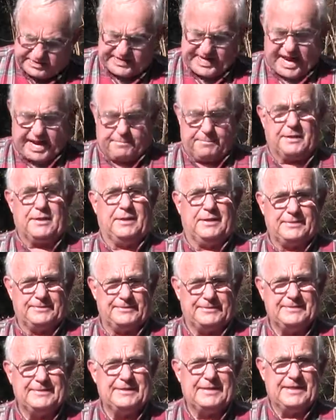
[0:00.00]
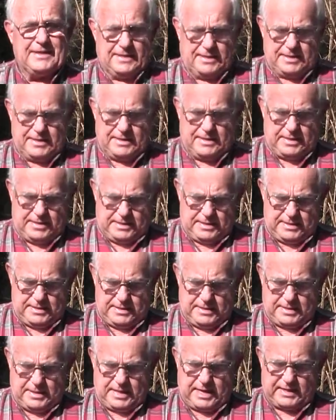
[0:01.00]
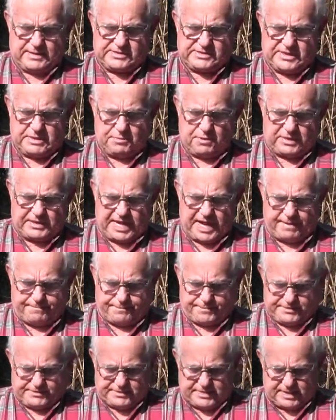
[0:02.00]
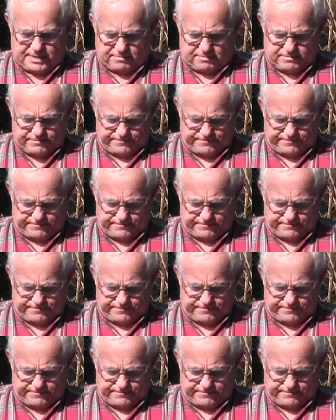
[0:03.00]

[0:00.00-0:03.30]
table and see what happens now.